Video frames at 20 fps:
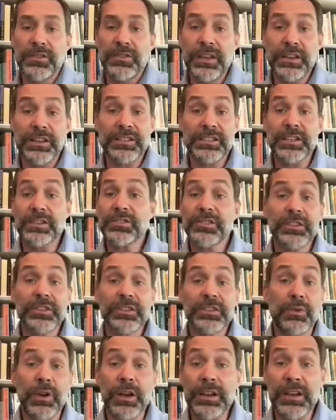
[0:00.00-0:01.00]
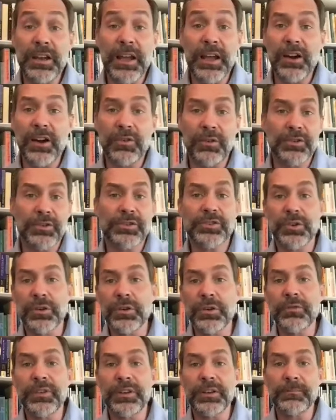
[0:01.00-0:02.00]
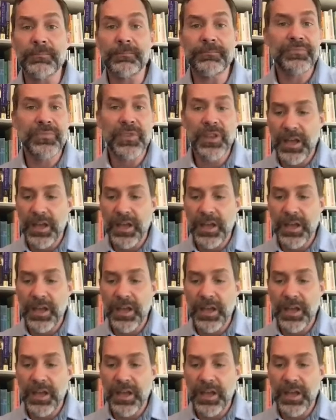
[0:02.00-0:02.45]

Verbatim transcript: that essentially right now are serving